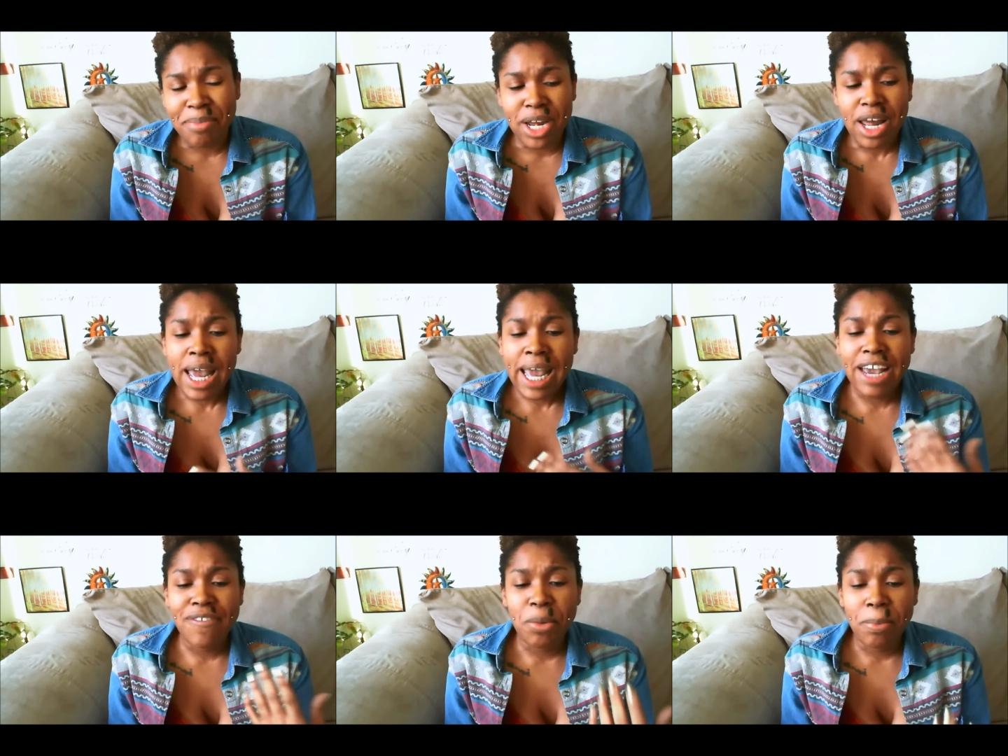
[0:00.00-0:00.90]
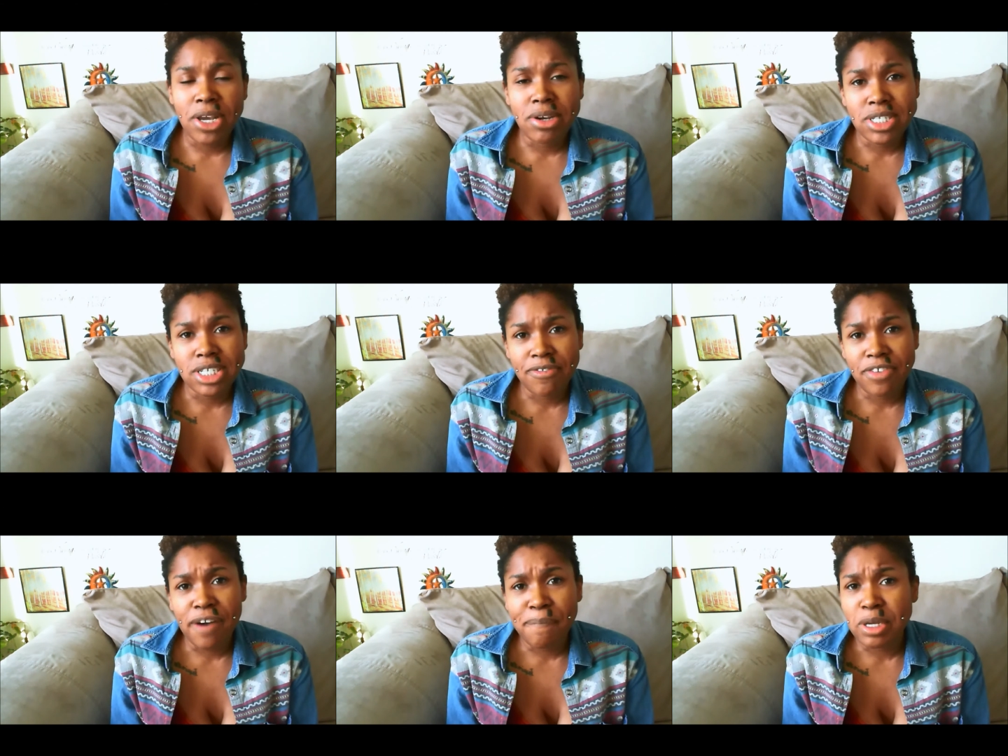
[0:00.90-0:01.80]
But if you pick
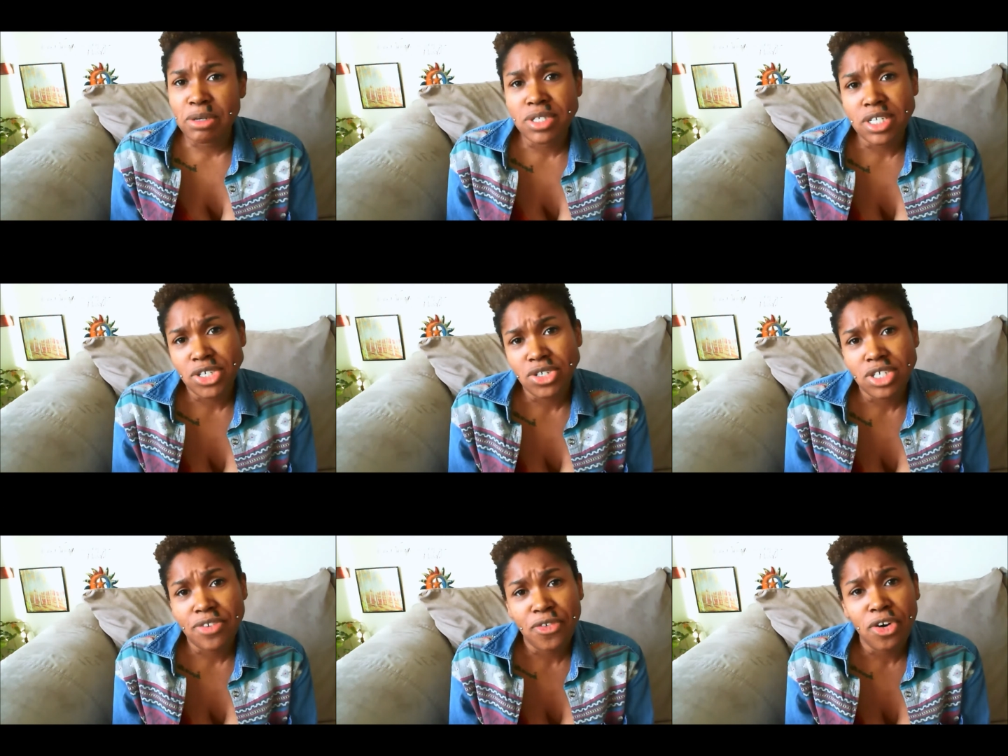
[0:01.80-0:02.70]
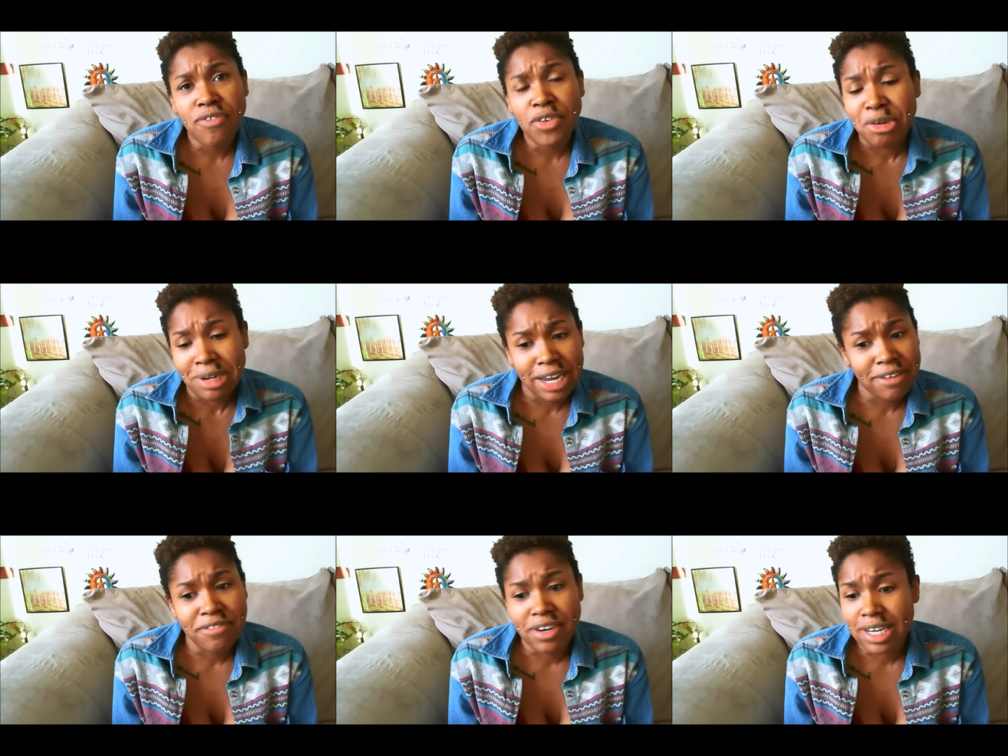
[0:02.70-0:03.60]
yourself up and you dust yourself off and you're
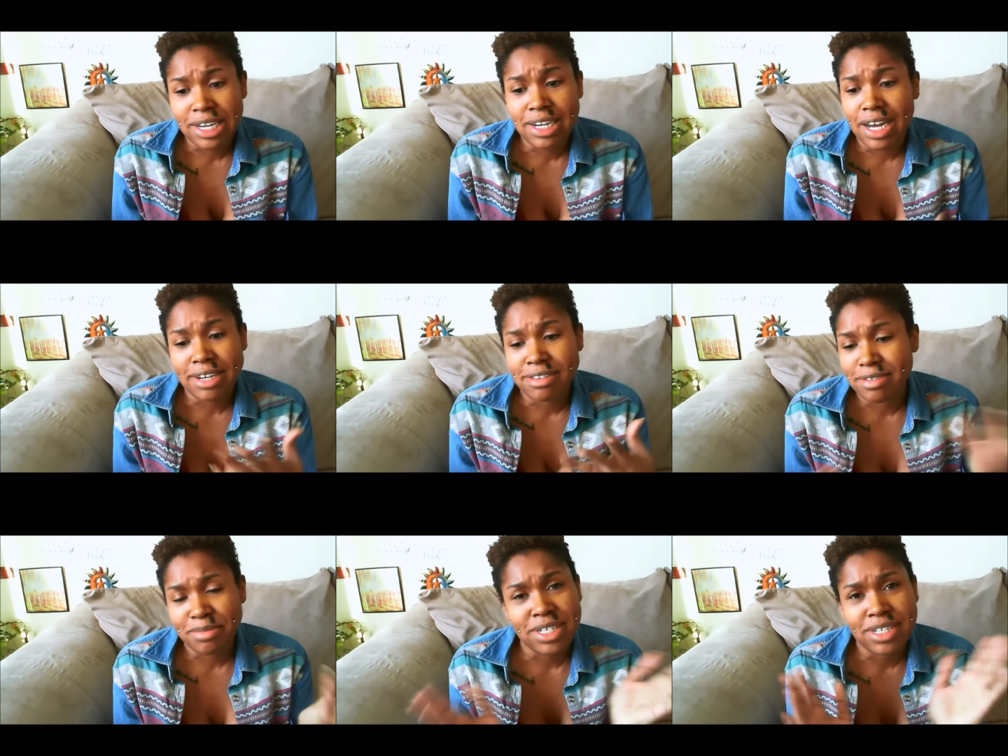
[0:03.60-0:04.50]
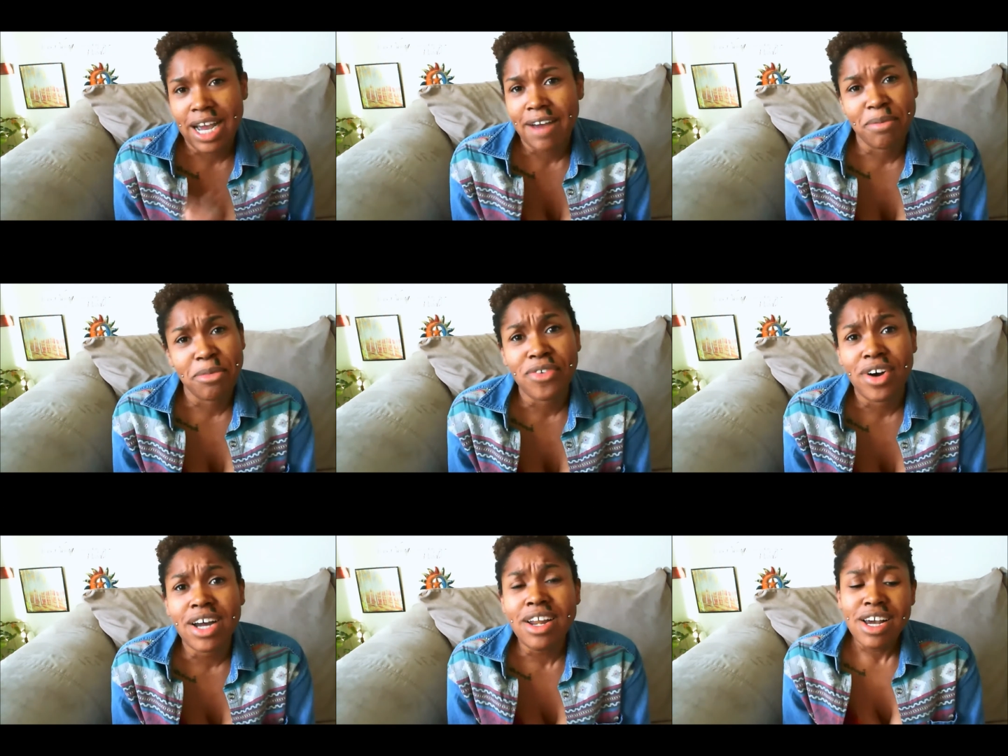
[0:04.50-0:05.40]
like, fuck it, I, I mean, I have to move
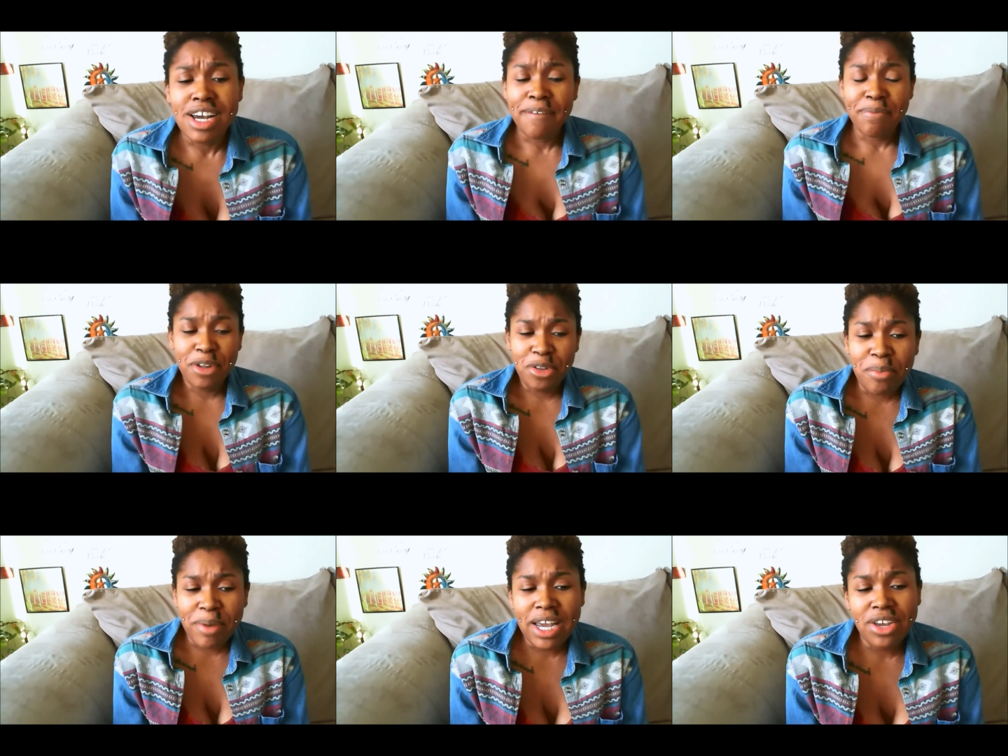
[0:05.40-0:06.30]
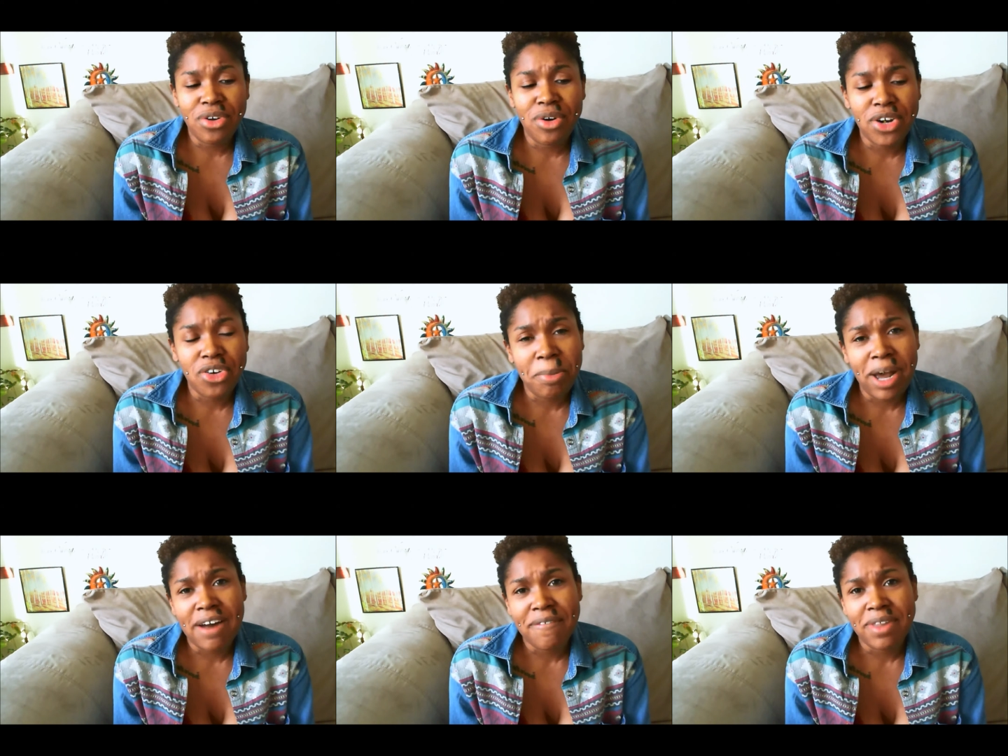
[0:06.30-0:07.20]
on, then you may, you know, enter a
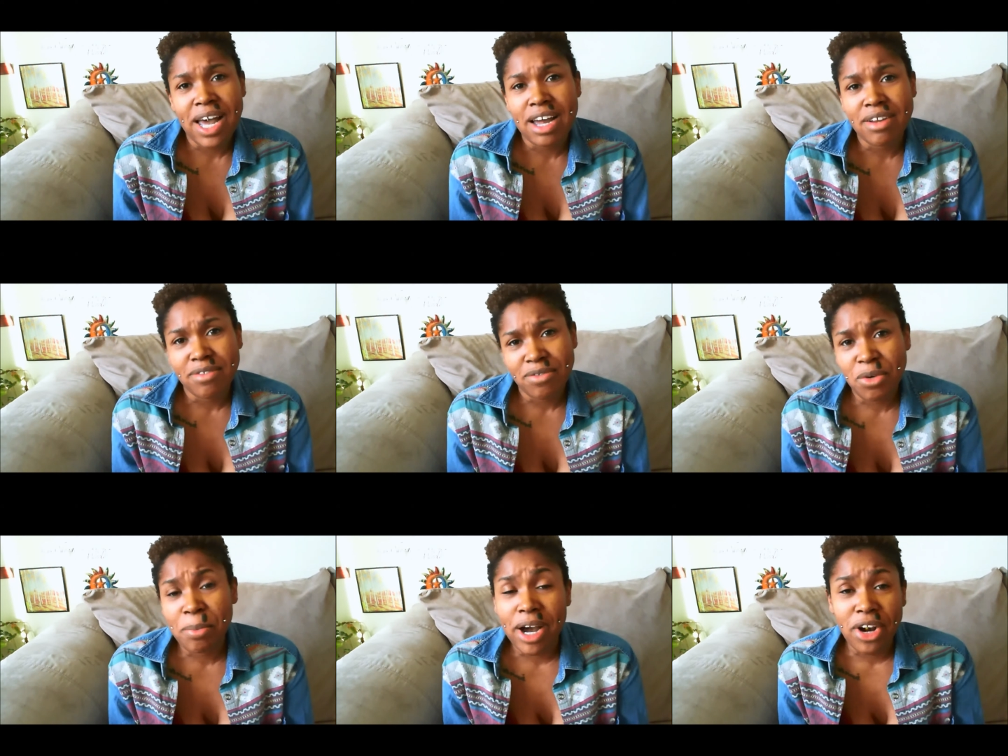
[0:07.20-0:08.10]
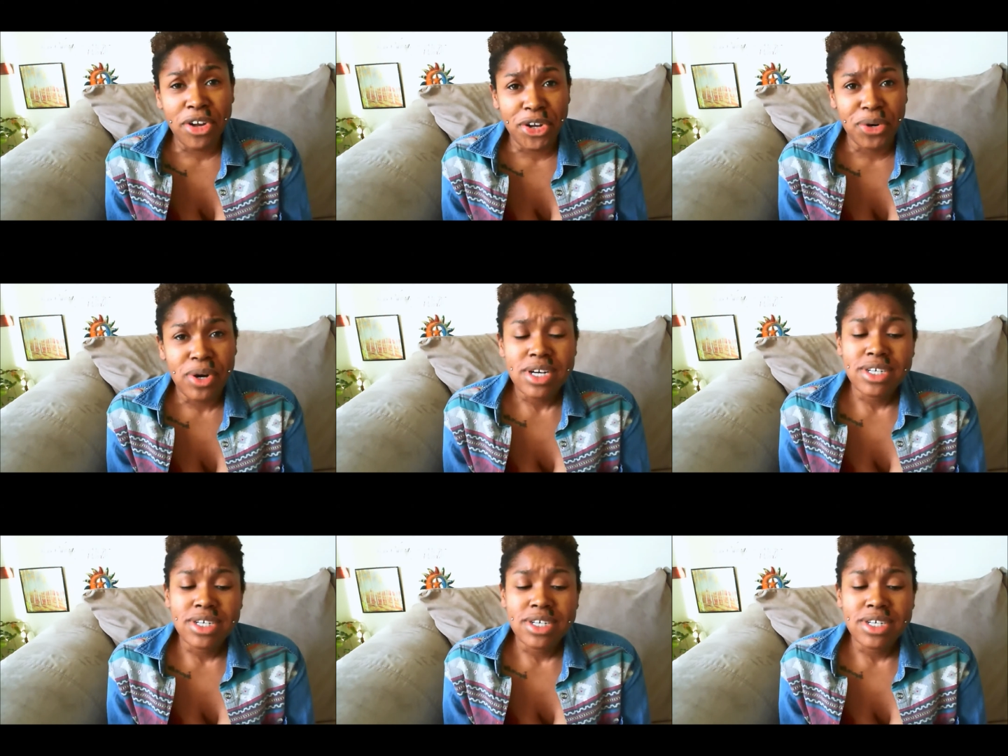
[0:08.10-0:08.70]
path that will better you.